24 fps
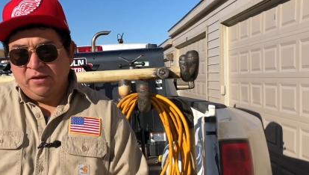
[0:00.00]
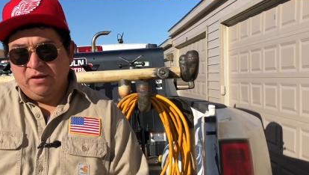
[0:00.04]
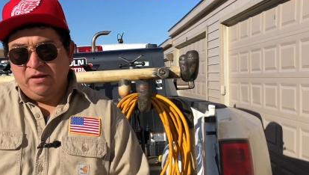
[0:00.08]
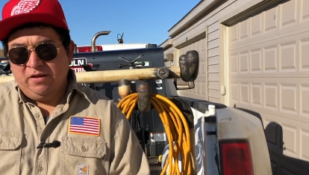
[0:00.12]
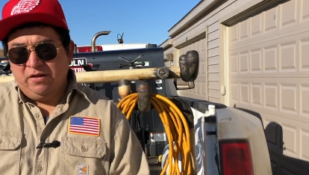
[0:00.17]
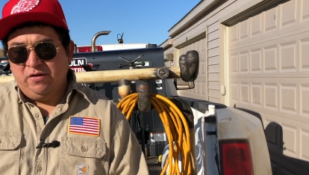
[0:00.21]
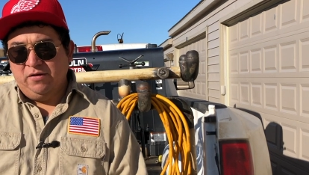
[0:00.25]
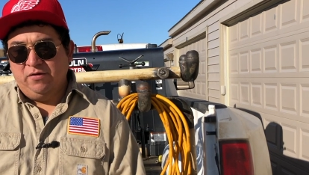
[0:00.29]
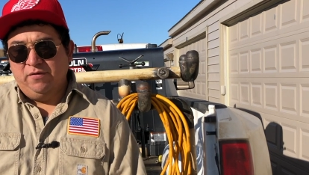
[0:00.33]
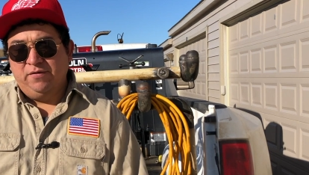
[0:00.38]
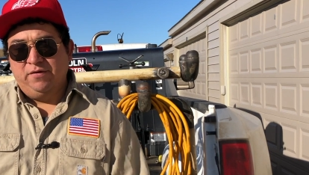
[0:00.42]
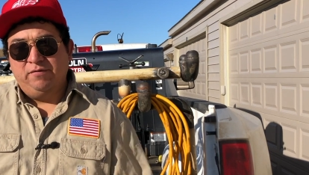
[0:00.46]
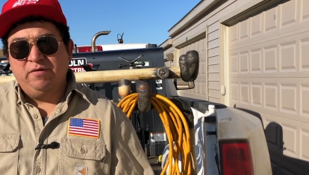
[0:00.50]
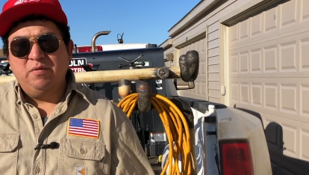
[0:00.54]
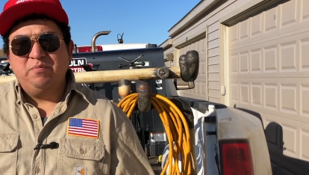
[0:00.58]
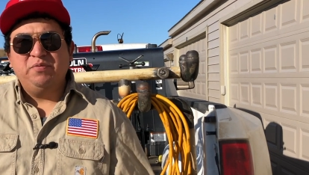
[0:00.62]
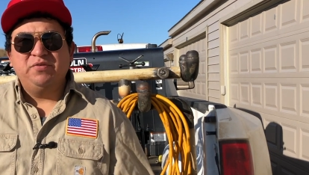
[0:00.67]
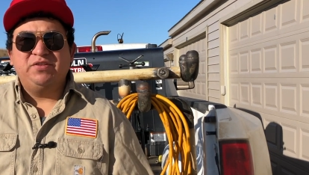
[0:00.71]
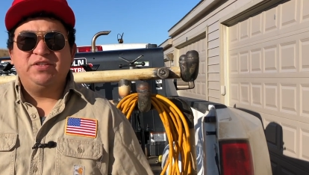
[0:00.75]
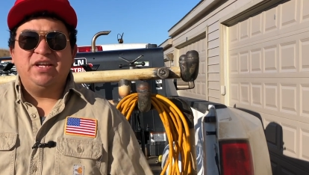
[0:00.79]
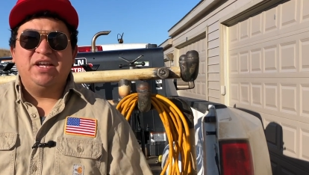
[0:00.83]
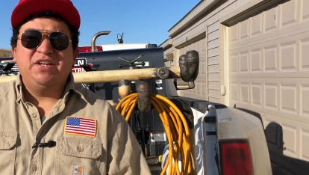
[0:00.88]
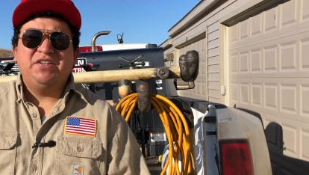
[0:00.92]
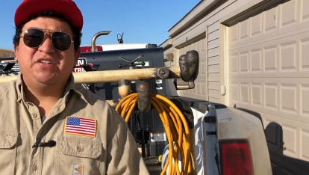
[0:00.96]
the
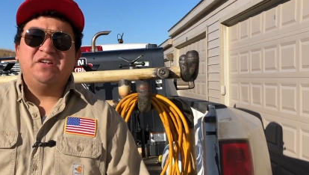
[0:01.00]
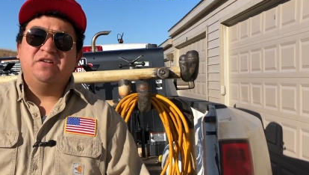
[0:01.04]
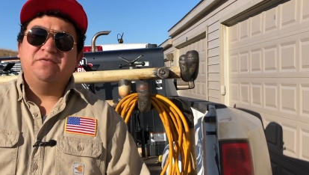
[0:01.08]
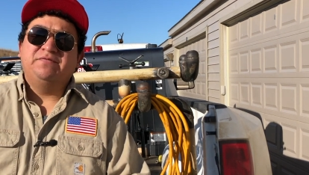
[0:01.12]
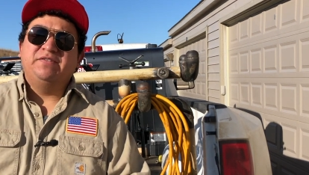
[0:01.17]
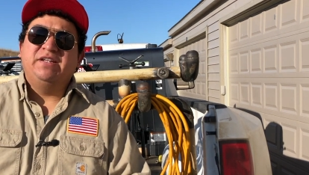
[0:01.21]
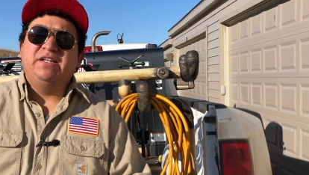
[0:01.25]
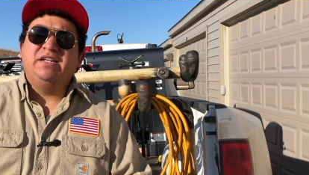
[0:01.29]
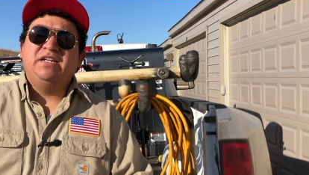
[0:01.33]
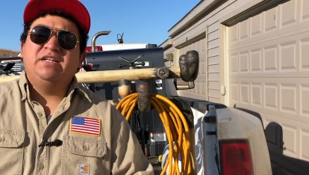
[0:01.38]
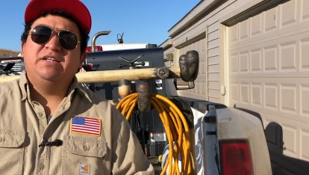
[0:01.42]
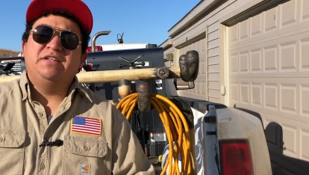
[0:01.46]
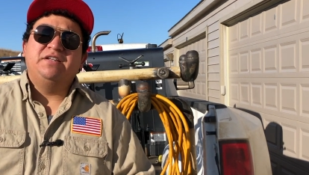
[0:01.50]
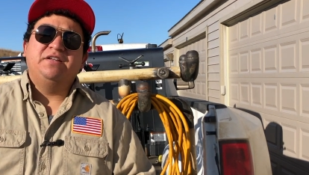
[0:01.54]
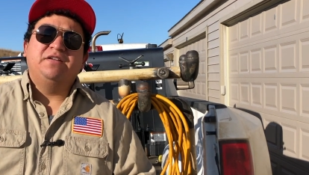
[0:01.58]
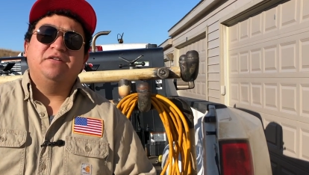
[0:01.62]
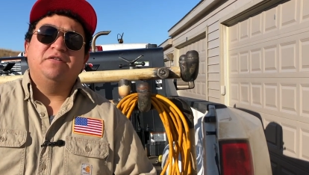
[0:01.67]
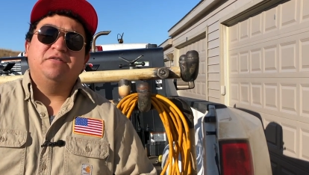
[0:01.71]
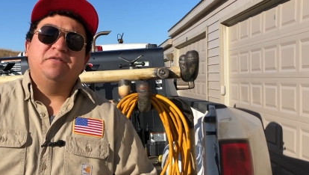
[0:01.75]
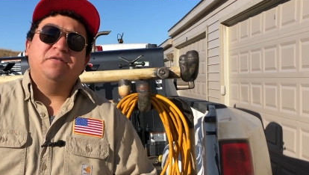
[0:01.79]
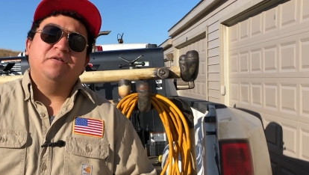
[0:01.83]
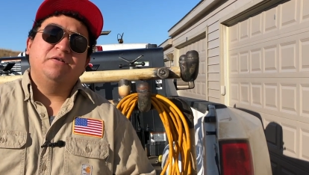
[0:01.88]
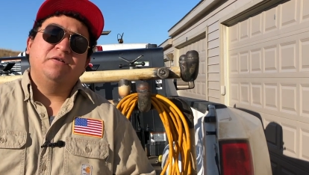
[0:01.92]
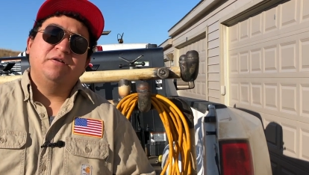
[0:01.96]
reputation of
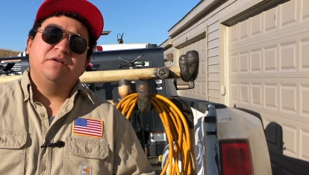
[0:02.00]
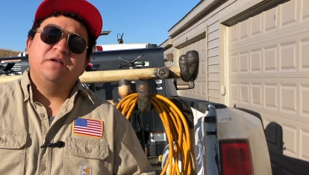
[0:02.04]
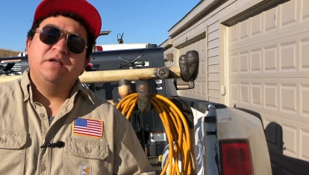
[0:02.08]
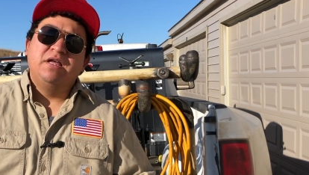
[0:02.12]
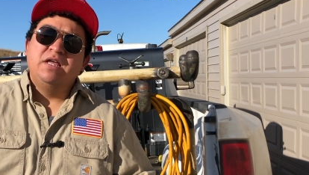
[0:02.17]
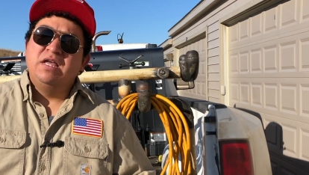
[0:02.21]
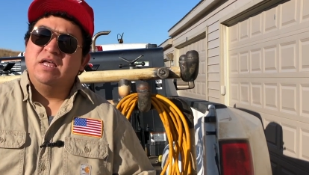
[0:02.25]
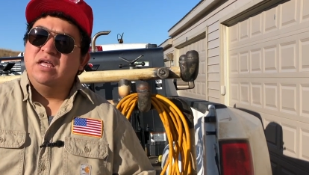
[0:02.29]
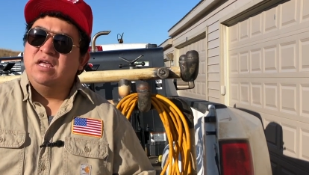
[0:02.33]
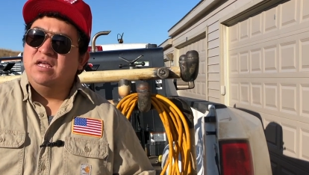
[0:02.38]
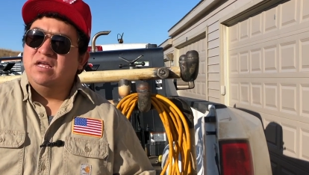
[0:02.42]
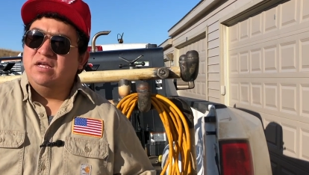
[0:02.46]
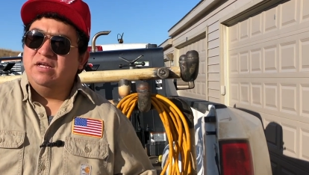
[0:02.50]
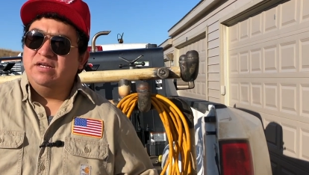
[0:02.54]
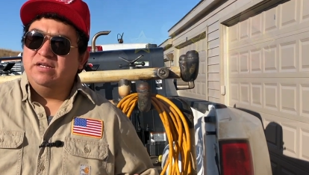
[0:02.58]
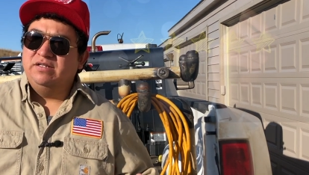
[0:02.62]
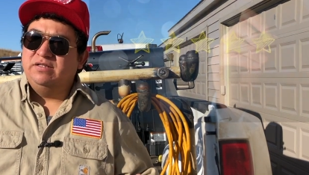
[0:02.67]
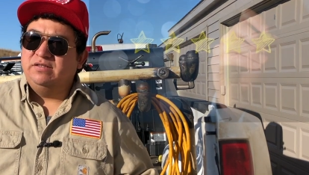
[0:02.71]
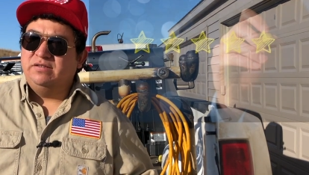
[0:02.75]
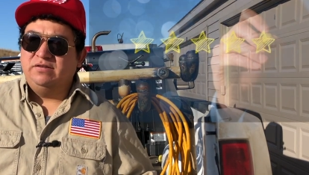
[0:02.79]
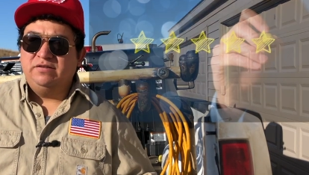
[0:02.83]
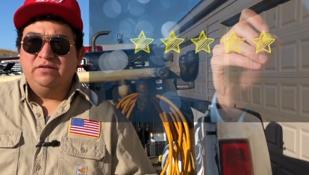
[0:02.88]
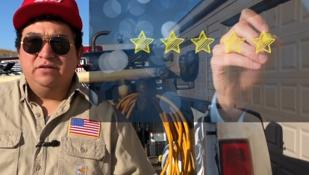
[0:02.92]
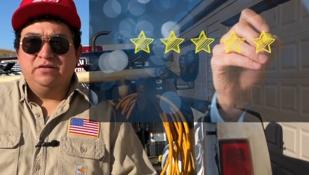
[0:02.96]
Lincoln,
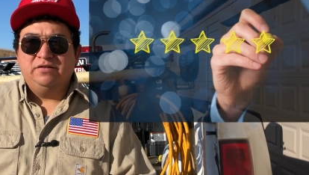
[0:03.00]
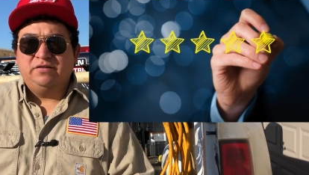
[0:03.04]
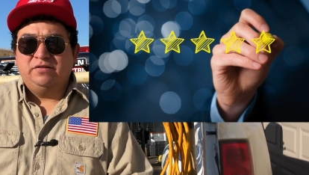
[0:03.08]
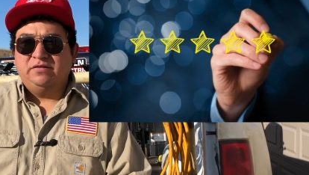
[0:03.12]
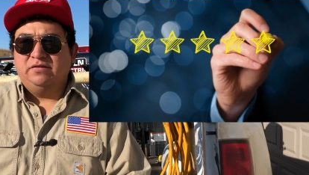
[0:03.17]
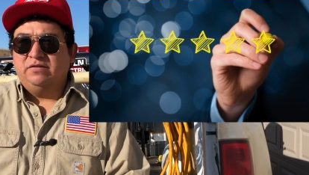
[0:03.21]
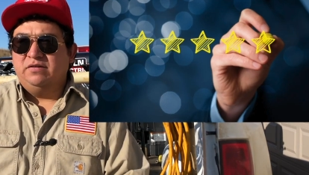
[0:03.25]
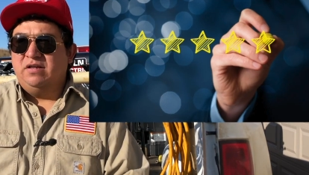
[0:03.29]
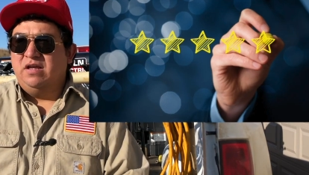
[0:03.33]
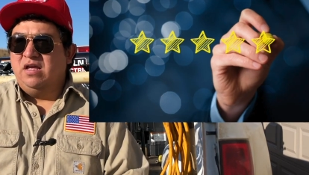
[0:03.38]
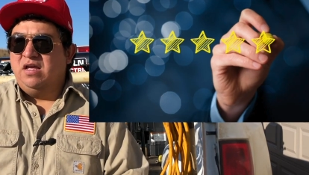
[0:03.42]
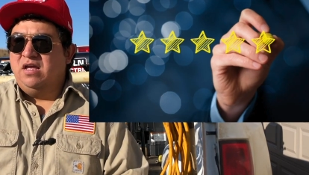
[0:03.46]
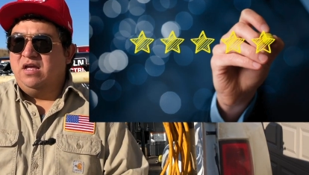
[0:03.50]
is just